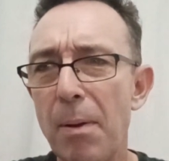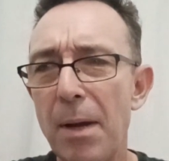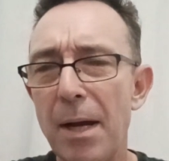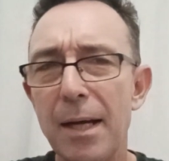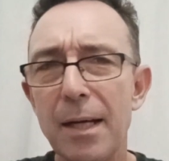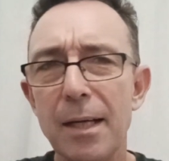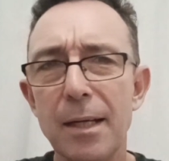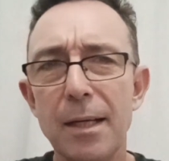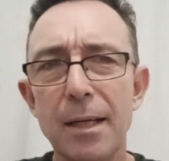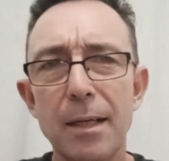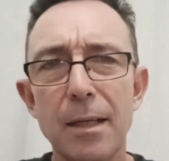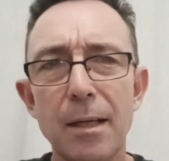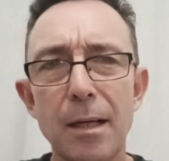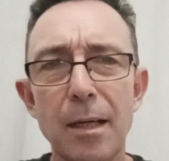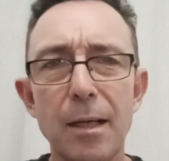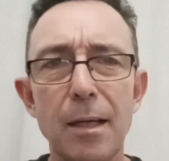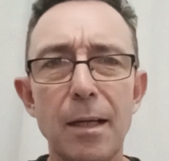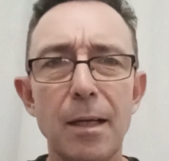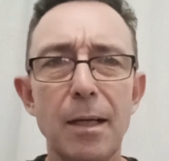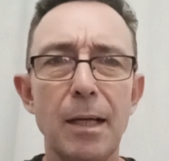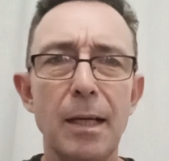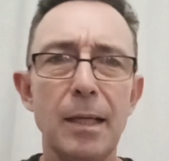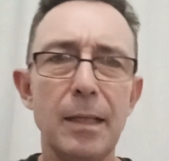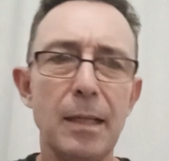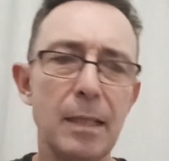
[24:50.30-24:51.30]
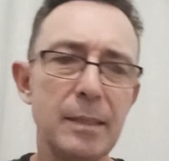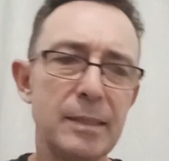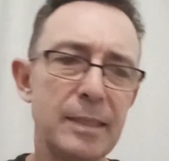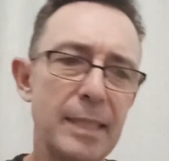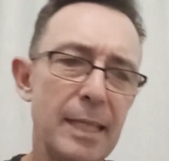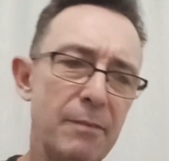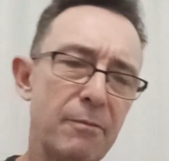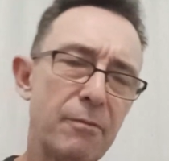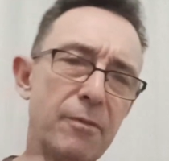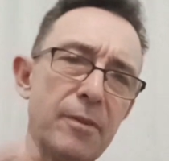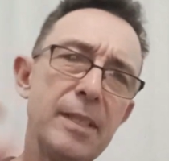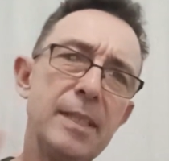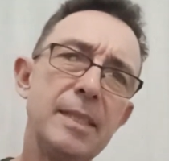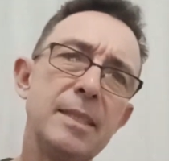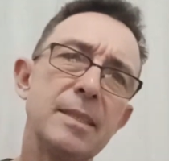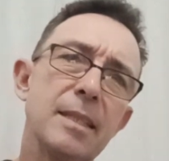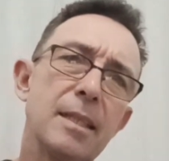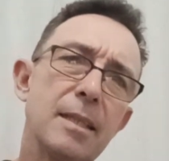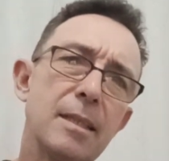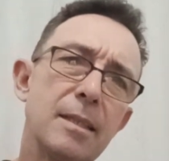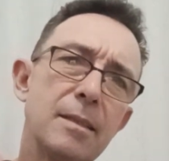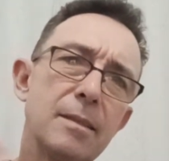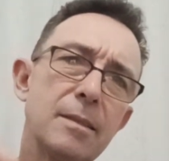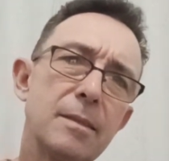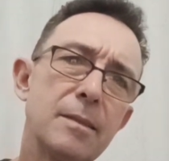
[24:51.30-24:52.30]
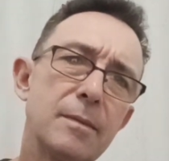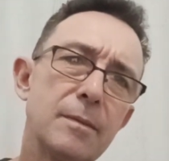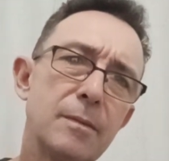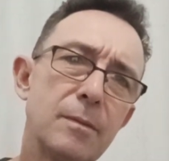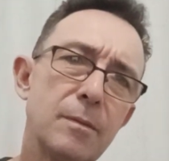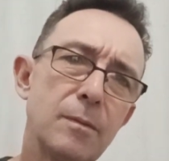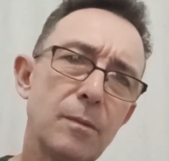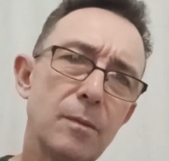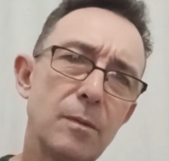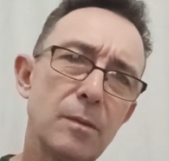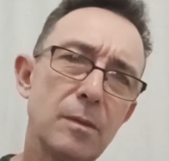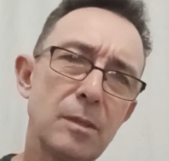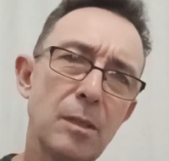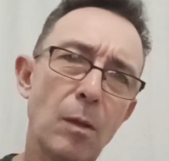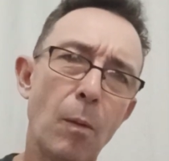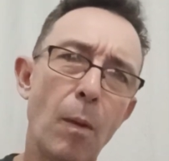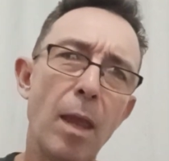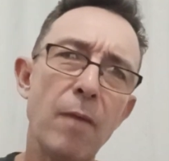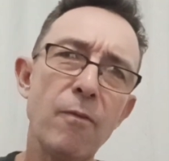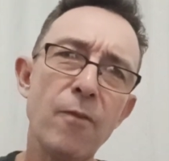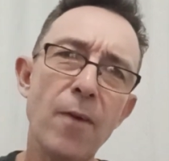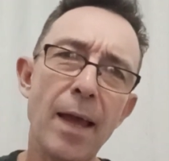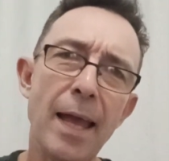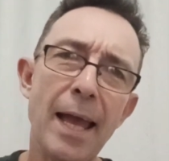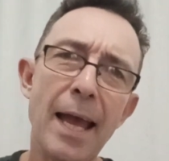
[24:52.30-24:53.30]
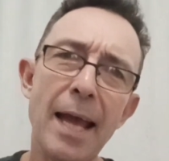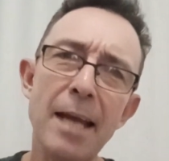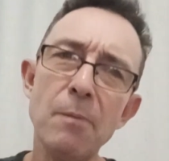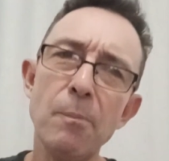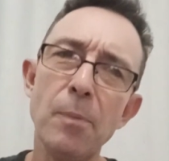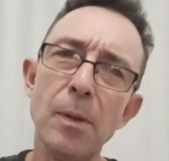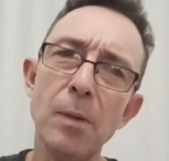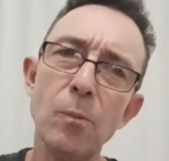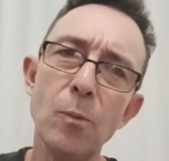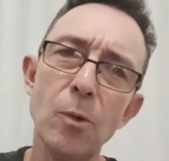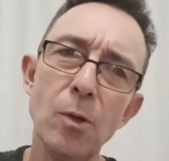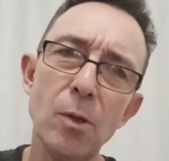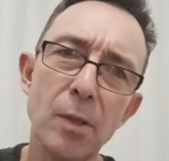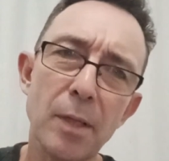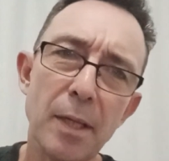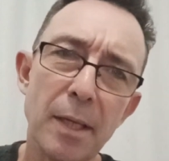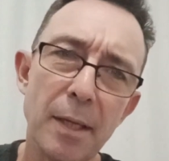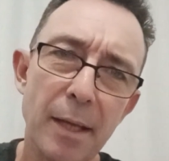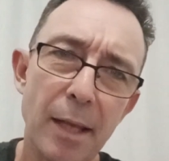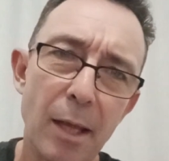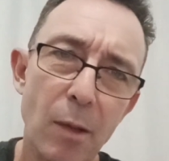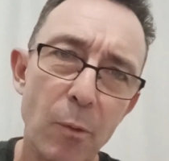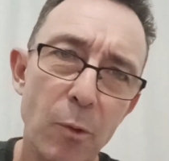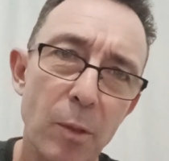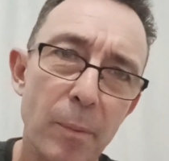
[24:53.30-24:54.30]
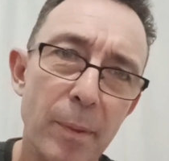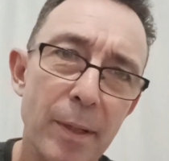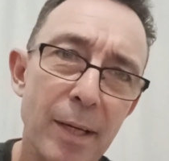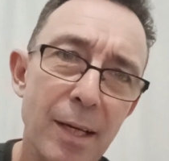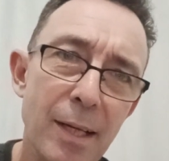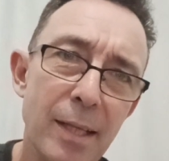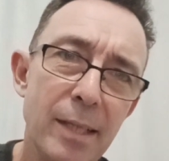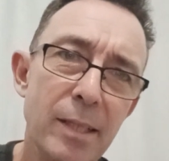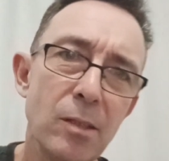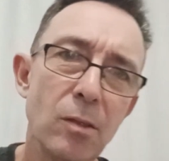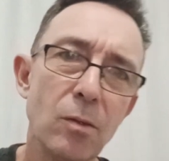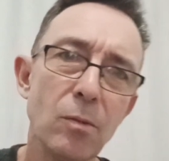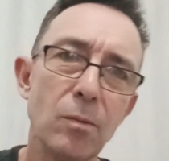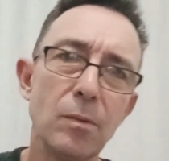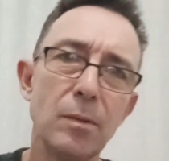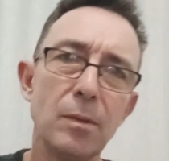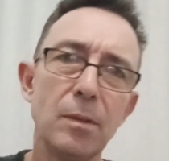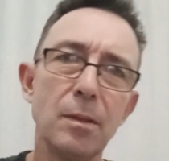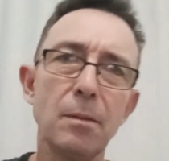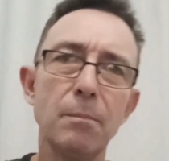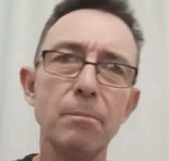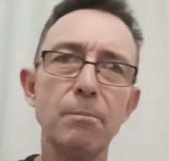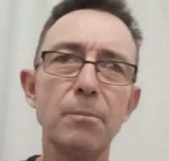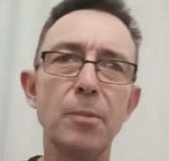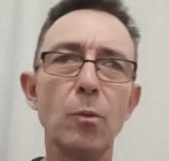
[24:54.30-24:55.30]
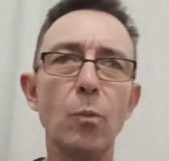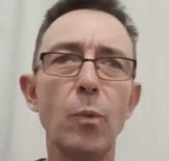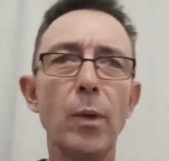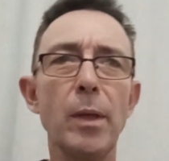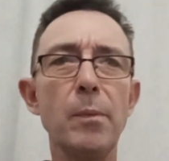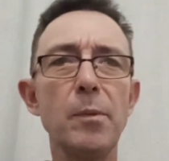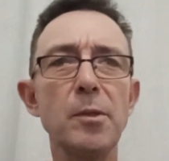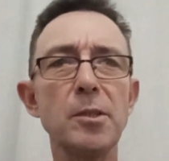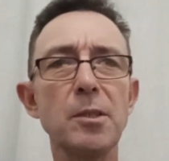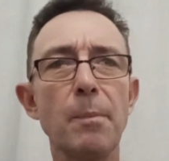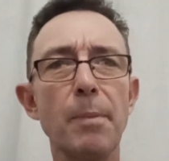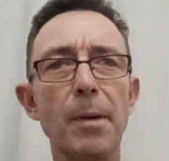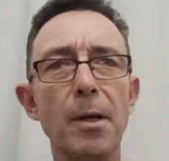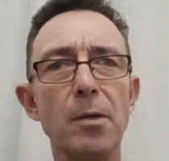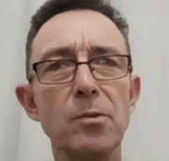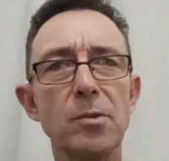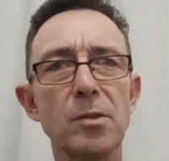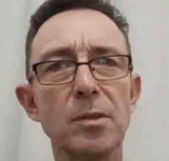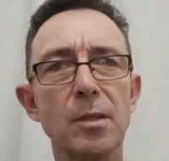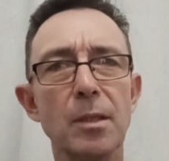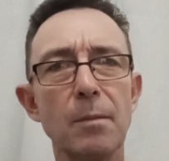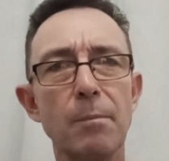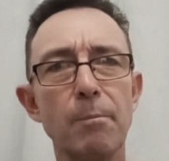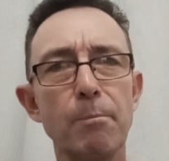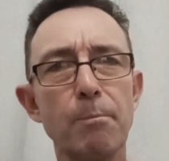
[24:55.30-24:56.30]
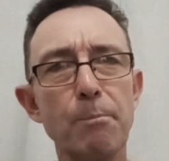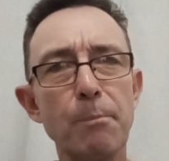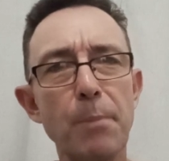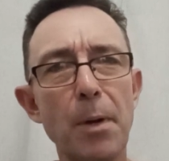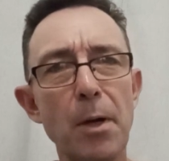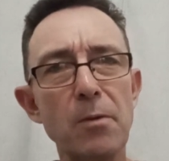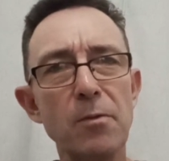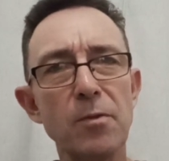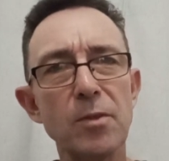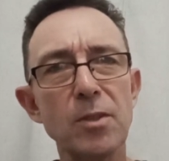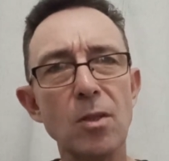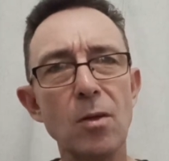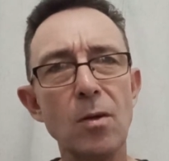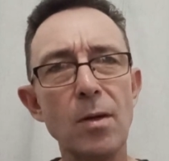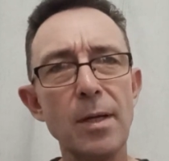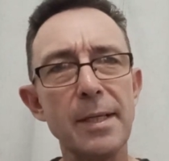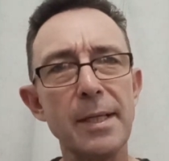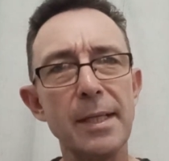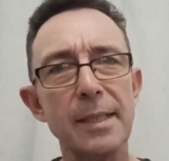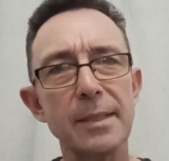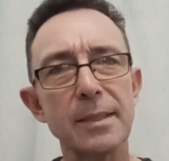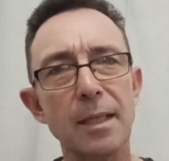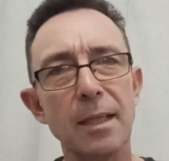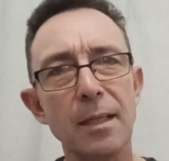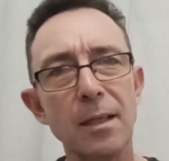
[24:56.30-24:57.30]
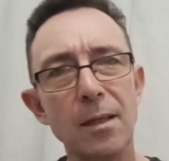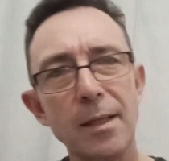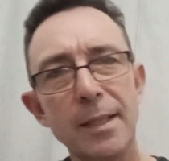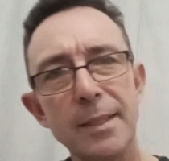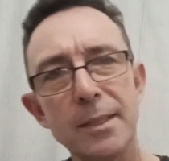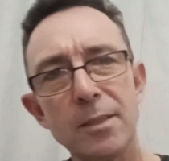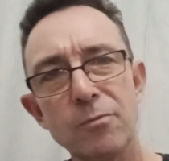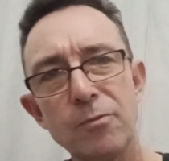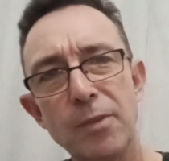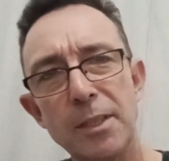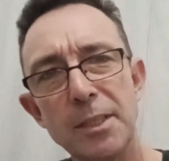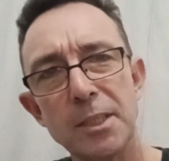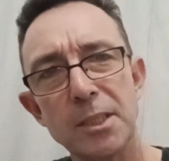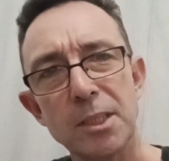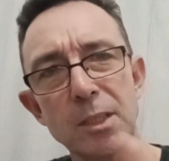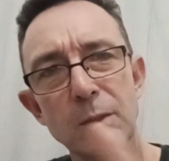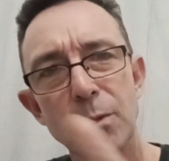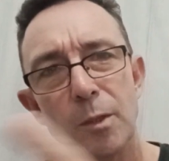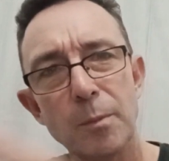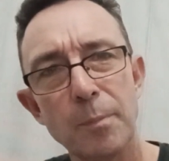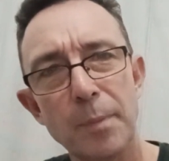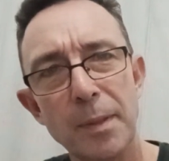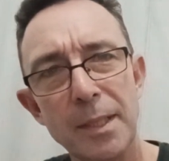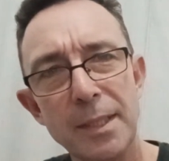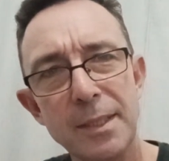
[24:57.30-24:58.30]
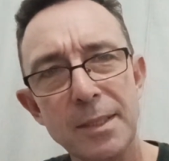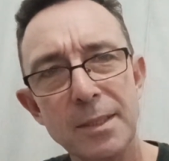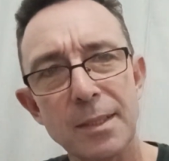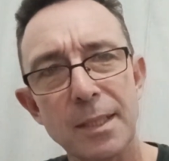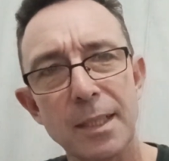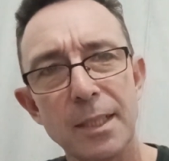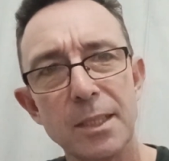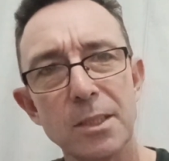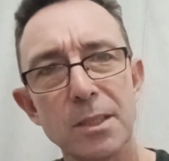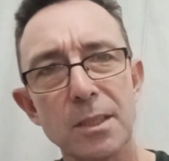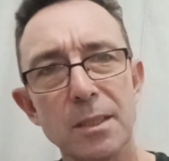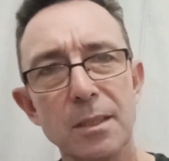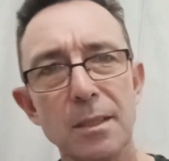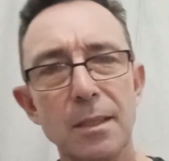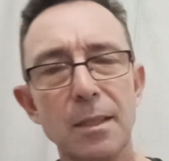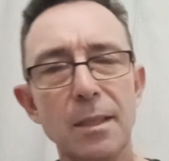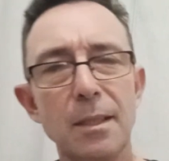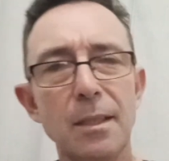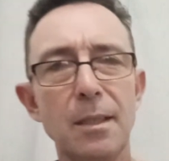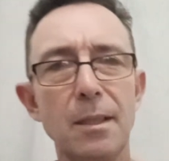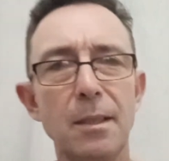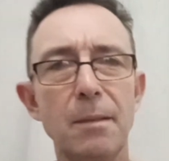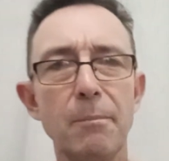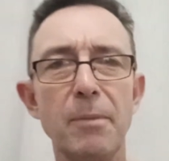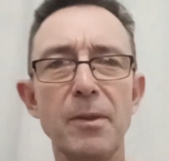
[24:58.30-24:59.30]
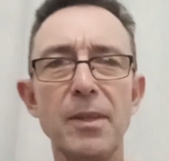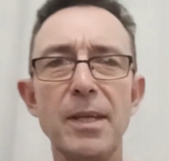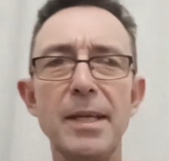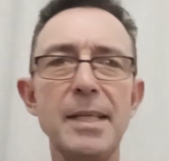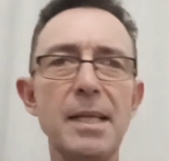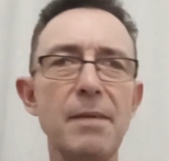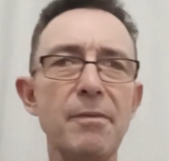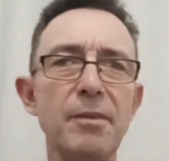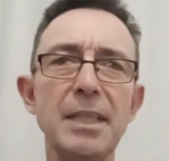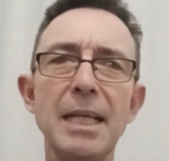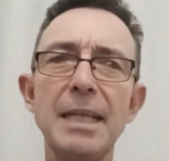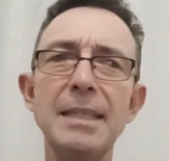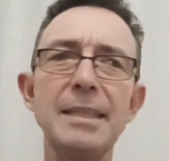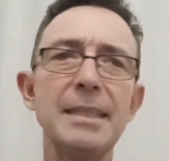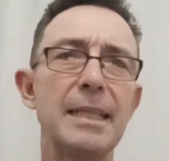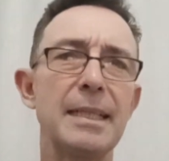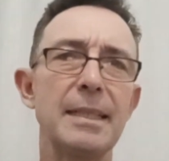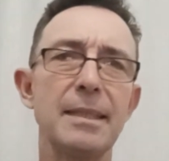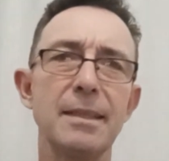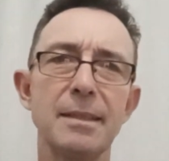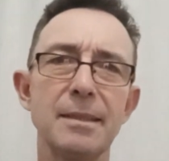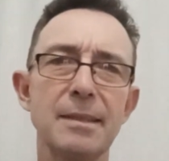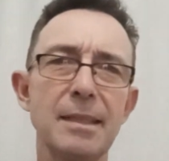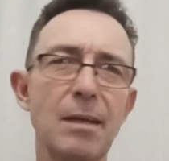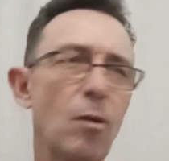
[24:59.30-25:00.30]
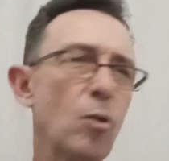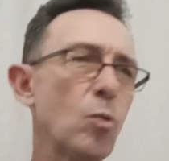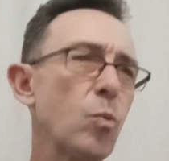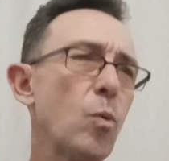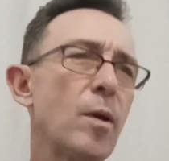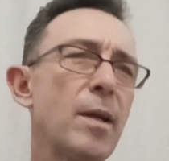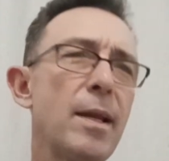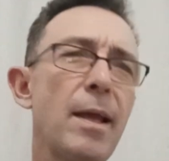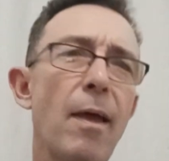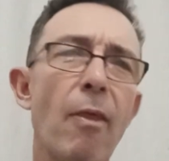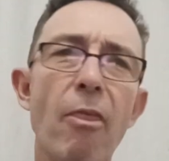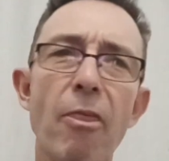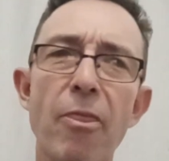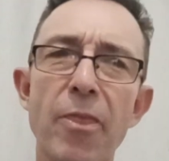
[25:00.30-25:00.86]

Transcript: But a Z visa. So if I had been working there, it would have been legal. But we were supposed to both sign this, and I had to register with the police station. But they'd never done that. That was one of